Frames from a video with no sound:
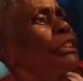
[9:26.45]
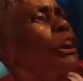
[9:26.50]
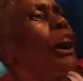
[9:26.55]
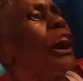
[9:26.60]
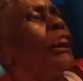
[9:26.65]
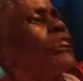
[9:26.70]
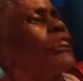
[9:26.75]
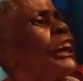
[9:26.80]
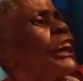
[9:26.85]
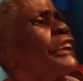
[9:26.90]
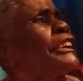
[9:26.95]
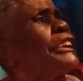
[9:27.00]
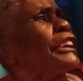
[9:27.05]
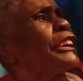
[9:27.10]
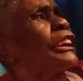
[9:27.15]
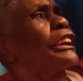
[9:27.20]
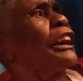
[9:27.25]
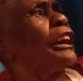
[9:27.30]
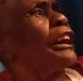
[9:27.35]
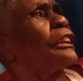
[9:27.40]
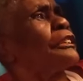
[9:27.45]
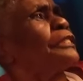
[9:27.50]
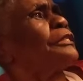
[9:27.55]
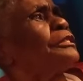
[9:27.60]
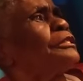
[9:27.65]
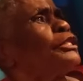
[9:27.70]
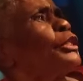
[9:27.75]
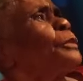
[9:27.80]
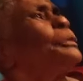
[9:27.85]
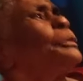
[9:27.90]
You under the clock.
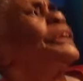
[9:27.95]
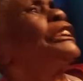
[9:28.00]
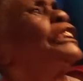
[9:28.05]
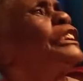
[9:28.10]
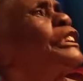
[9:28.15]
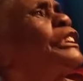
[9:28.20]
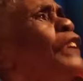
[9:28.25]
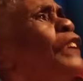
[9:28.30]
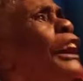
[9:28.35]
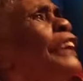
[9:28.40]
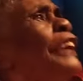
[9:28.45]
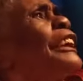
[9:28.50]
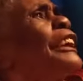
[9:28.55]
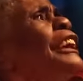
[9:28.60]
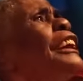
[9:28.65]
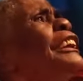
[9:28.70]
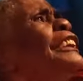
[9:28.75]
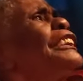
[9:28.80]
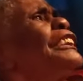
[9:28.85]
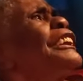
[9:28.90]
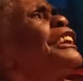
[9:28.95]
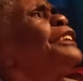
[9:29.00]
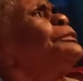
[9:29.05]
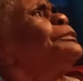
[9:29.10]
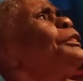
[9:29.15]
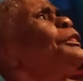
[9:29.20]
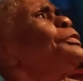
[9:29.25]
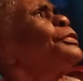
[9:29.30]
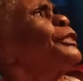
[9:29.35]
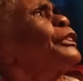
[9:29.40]
Jubilee, no. Leave
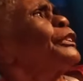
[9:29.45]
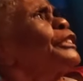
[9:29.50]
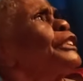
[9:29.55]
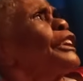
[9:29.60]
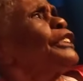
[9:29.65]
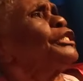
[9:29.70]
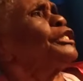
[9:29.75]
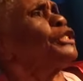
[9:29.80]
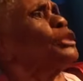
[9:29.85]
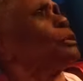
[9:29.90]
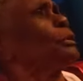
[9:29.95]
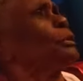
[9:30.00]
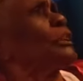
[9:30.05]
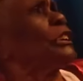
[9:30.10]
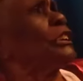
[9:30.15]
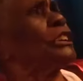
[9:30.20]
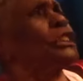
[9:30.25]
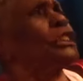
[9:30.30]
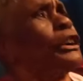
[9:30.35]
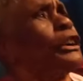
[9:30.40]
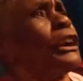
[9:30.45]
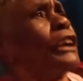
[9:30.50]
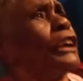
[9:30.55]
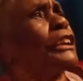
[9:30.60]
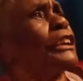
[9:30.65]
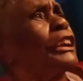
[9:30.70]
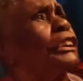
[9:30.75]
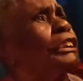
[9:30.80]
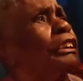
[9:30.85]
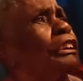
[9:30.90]
my foot in a Jubilee, no,
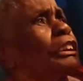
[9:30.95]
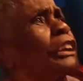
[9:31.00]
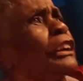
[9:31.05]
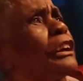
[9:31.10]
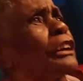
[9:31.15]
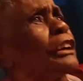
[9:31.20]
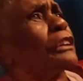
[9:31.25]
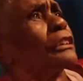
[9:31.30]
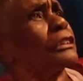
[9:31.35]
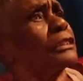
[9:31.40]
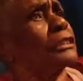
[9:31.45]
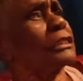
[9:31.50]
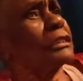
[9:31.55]
under the clock.